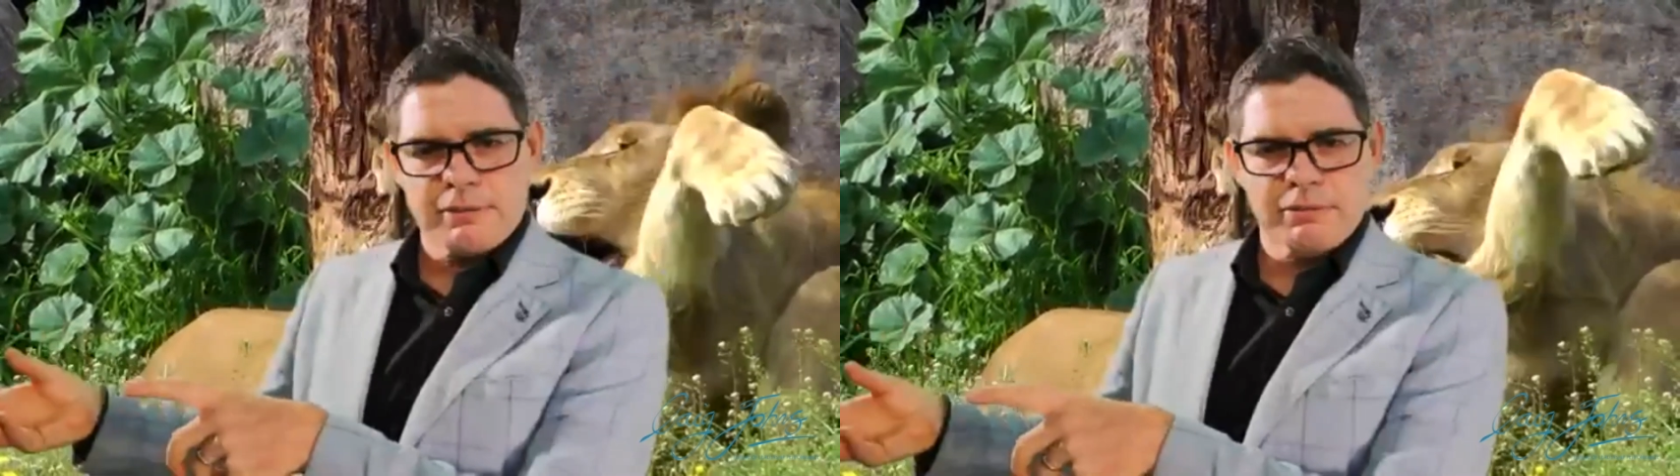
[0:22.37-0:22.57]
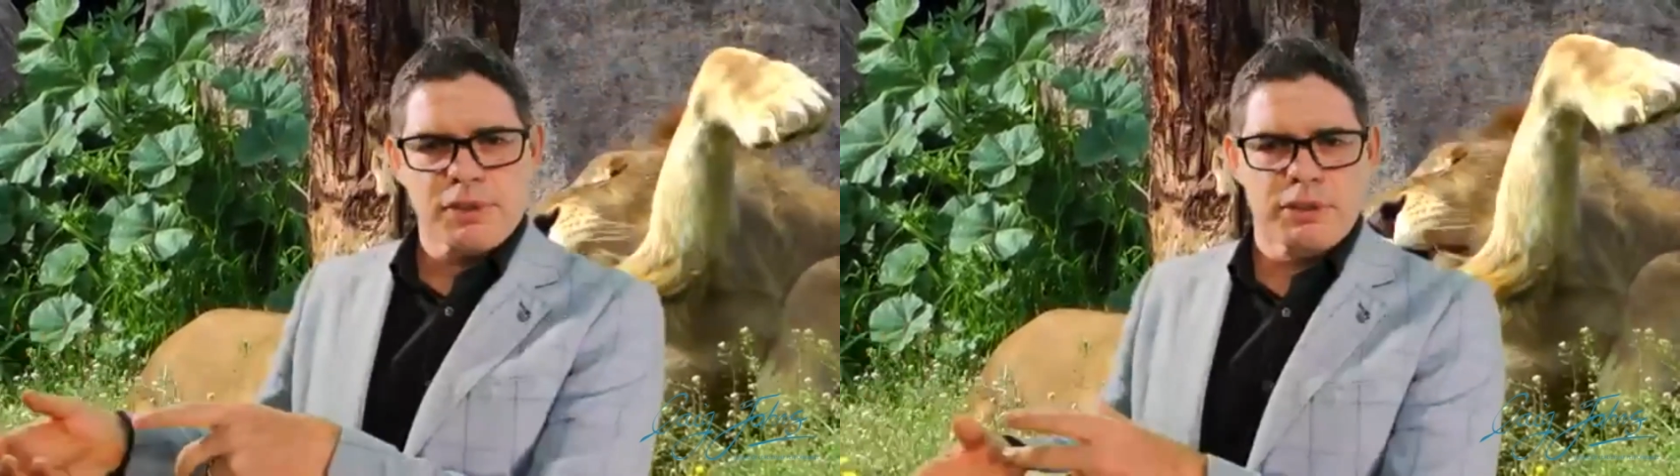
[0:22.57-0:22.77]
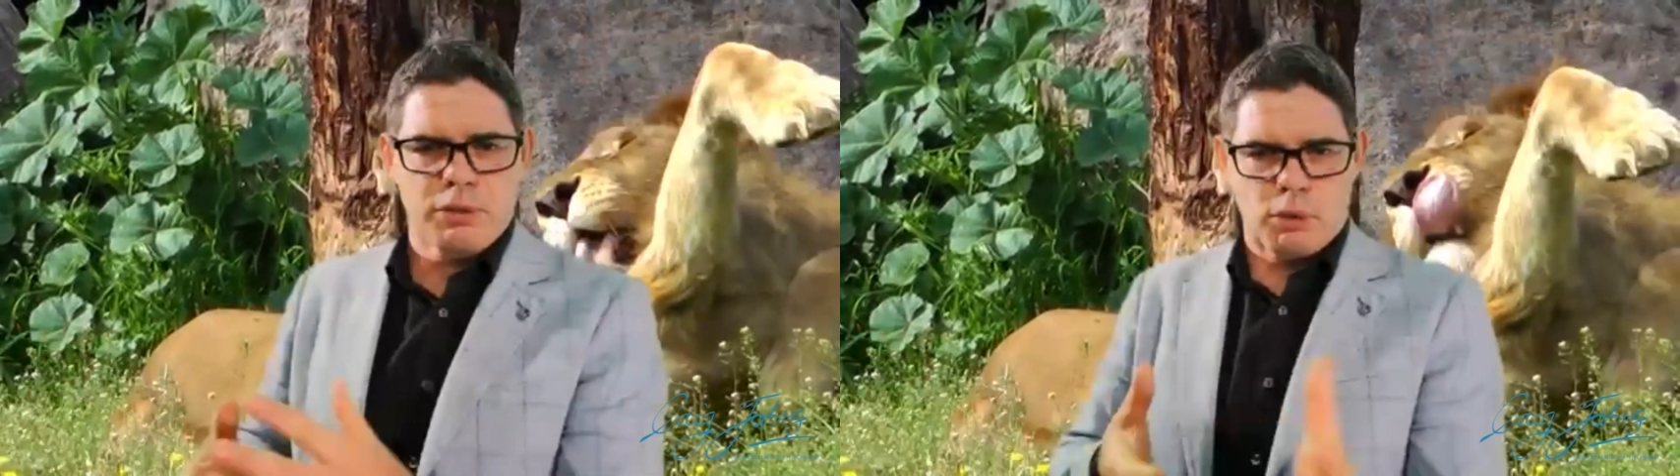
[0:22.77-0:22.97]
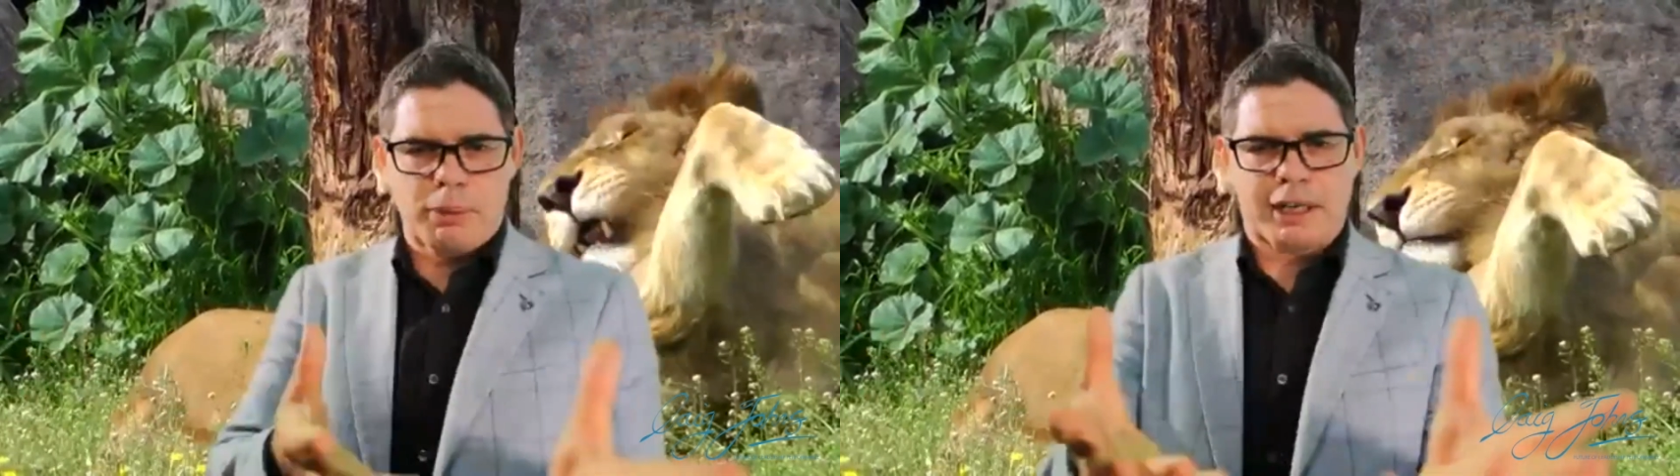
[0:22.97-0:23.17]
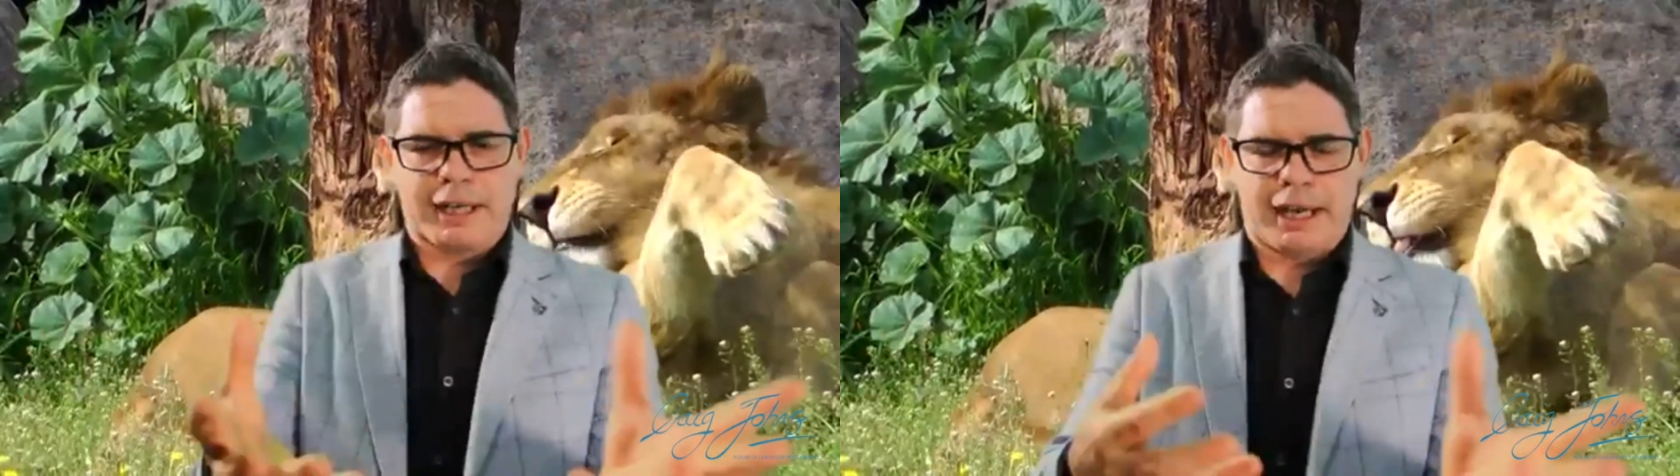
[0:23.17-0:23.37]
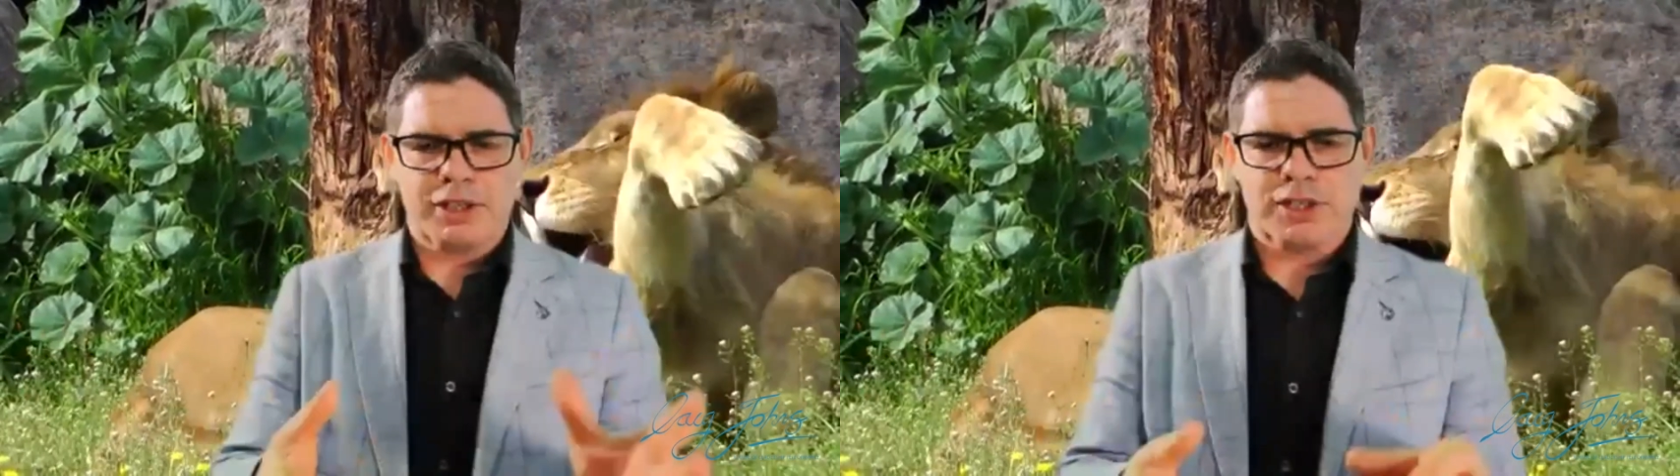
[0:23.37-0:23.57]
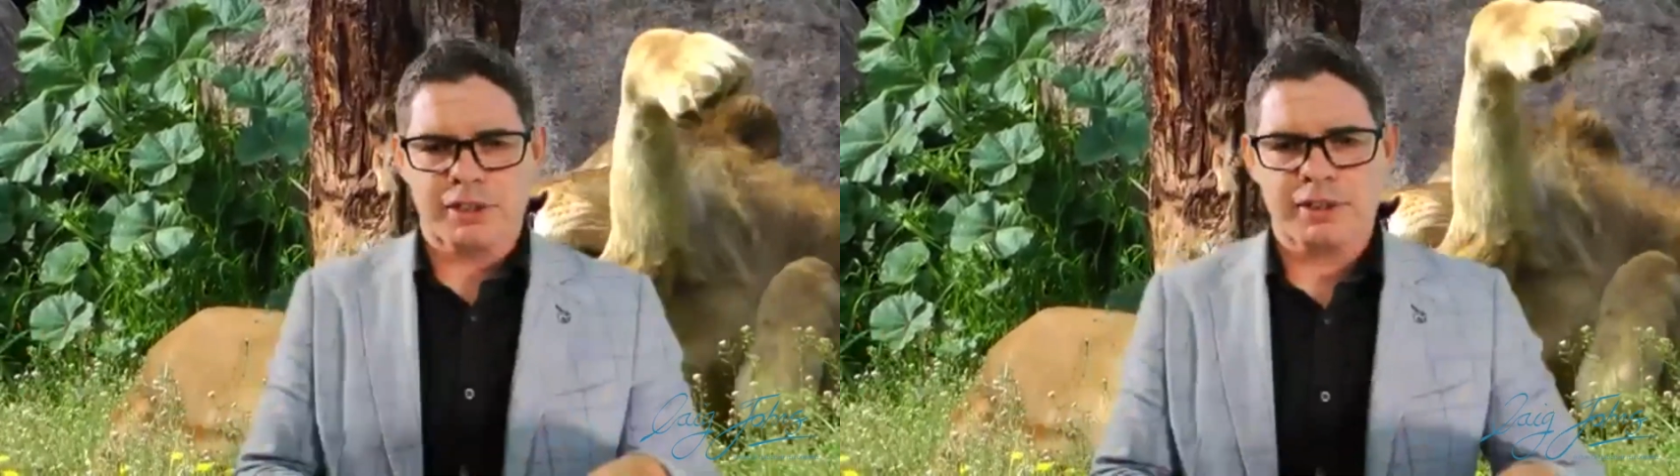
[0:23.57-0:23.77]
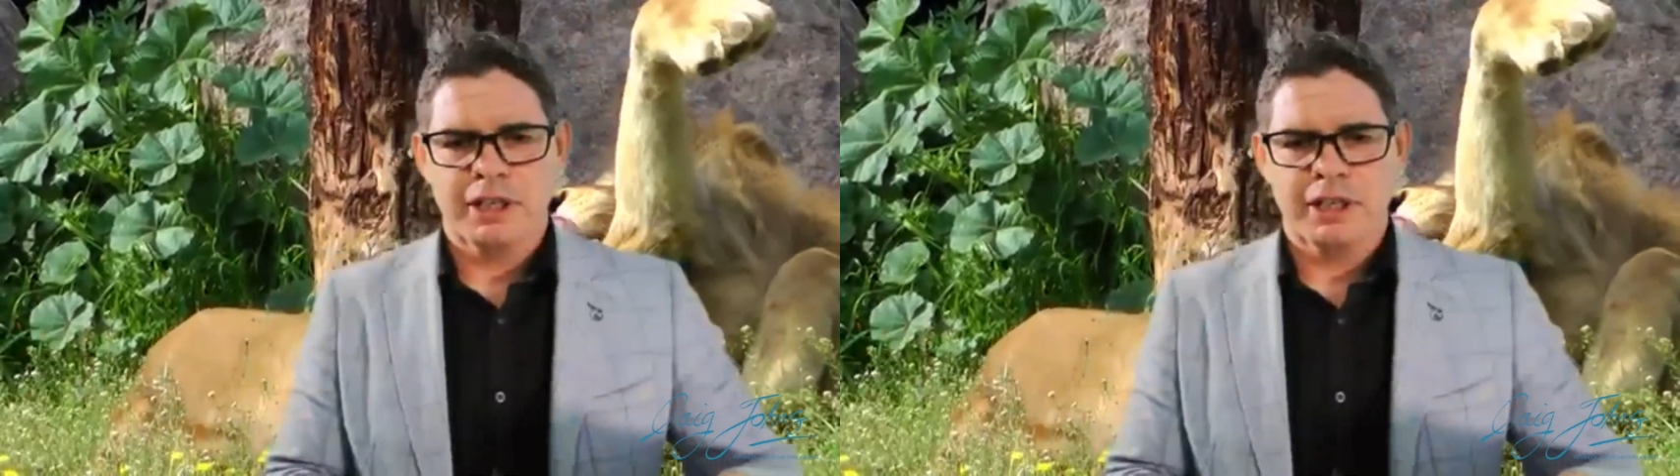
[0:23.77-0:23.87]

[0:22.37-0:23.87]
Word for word: so you'll be able to catch this.